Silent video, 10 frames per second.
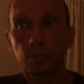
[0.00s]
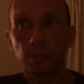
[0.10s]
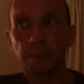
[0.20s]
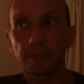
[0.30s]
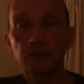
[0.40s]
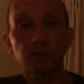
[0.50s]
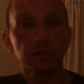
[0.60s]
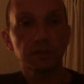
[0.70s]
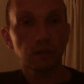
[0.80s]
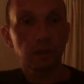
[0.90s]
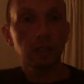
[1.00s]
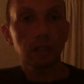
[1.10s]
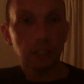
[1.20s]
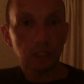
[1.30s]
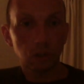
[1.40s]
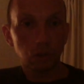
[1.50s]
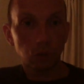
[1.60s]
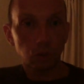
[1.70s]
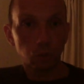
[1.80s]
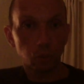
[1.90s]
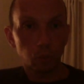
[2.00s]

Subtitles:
there's a solidity to